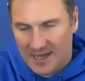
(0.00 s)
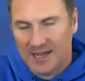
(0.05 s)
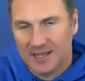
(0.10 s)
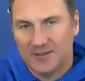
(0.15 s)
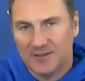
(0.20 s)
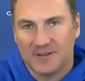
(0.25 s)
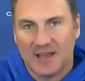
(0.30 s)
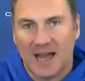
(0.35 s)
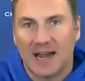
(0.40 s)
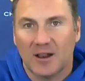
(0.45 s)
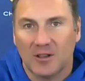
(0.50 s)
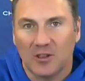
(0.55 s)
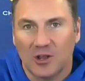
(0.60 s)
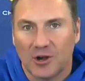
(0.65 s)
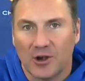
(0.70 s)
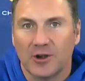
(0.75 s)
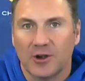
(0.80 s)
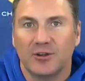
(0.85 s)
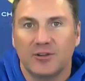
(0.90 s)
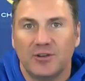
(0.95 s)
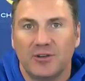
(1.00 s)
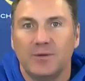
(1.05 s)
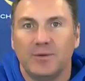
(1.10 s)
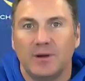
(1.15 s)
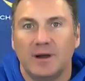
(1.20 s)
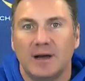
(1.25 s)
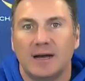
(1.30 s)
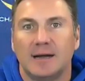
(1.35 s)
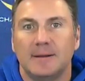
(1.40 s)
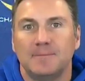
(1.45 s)
you've kind of learned
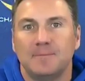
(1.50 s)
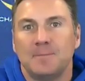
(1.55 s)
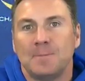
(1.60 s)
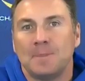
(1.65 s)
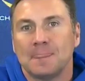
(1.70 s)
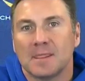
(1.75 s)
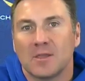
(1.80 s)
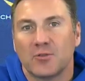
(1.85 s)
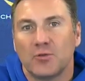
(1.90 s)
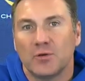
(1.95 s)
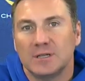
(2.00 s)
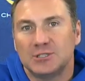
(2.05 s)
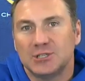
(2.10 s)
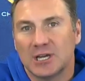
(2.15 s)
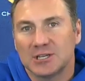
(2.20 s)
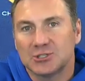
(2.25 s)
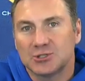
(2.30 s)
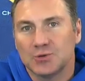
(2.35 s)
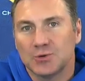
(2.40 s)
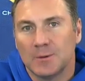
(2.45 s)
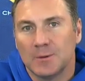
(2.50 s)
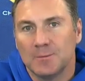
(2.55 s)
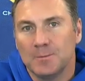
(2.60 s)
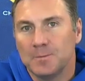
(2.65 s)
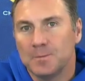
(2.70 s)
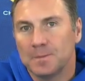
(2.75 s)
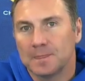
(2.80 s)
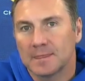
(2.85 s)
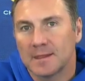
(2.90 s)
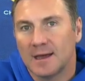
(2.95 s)
to adjust to them,
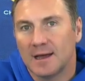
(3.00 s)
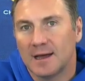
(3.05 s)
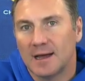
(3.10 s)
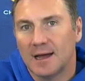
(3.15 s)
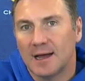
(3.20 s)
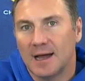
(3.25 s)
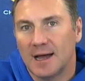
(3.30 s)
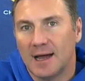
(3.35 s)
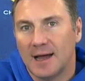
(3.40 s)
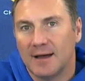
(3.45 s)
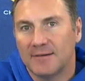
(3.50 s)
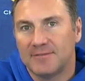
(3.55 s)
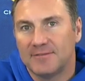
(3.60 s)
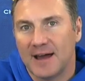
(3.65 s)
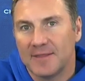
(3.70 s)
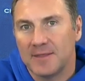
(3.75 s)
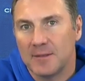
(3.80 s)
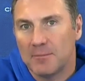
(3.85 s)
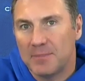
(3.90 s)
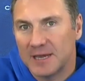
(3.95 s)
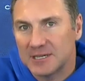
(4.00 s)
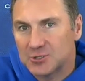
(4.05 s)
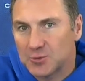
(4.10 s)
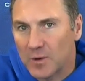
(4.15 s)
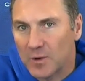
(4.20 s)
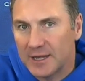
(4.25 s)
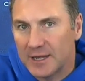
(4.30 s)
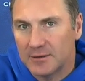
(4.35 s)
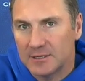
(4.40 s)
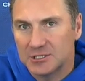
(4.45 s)
find the best
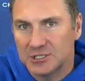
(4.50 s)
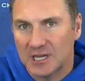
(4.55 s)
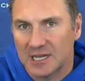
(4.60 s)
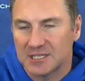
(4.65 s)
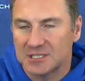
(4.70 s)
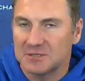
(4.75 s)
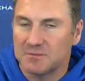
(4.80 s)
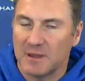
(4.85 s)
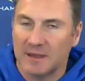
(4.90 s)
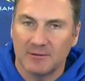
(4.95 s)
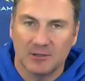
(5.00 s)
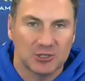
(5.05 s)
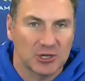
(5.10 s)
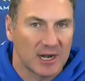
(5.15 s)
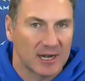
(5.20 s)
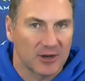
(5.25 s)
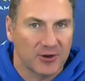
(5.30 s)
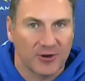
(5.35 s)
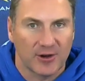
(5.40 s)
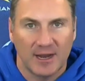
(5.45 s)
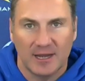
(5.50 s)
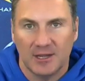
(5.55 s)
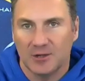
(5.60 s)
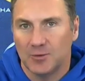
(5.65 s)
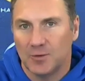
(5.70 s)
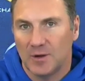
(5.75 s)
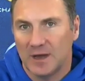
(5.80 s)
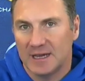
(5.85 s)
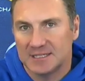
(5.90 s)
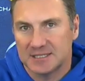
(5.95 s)
way to adjust, maybe try to create
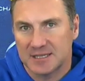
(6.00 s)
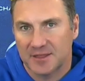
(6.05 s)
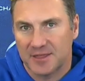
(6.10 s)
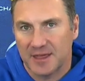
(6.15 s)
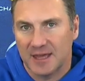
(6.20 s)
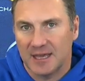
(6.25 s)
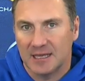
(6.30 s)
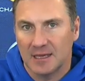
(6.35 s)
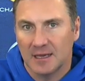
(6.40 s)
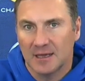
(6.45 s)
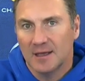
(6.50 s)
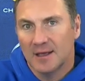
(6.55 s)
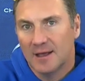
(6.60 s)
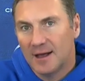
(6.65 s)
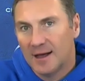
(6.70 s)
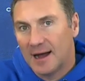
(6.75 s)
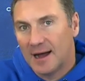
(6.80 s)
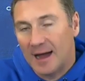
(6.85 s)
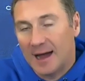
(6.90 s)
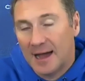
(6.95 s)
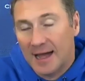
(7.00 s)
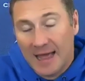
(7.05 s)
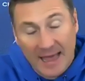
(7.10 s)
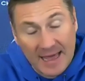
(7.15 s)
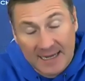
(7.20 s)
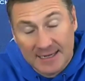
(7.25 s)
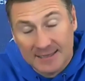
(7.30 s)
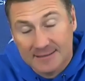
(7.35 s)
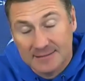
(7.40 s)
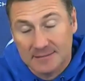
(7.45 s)
new ways to think.
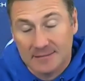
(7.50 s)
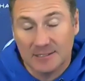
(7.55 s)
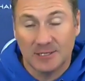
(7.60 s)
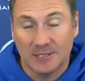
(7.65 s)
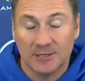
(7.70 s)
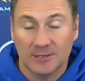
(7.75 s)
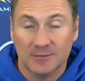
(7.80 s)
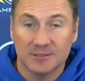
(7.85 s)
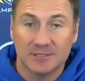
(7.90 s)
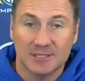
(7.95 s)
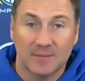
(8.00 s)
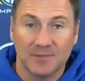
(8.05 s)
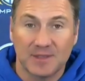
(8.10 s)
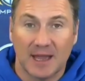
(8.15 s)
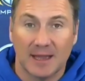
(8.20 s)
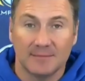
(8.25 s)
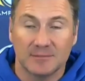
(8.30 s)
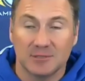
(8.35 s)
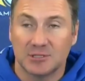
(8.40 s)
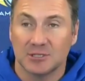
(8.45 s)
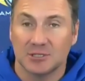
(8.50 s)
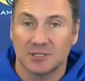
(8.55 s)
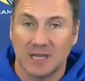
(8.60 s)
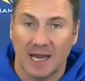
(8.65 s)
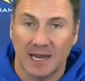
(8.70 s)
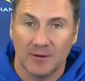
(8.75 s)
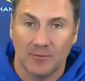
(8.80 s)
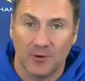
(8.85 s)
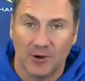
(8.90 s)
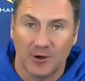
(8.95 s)
And, you know, sometimes just
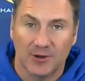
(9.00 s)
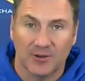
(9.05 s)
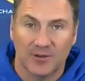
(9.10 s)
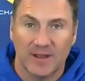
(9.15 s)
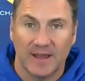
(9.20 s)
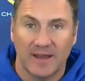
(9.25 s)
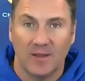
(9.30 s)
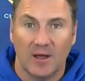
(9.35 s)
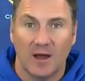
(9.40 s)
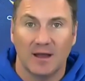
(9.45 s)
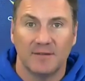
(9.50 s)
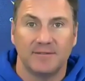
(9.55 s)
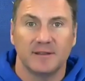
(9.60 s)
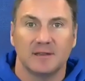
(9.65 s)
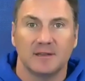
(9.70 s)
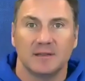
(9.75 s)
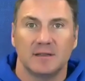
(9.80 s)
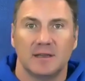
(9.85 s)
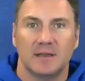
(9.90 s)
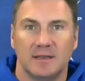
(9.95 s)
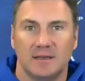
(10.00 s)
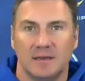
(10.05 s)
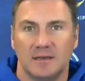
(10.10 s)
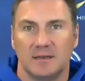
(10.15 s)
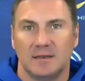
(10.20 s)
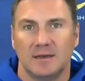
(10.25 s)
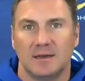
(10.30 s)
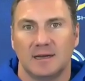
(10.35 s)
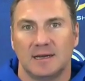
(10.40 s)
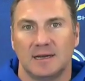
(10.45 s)
kind of work your tail off and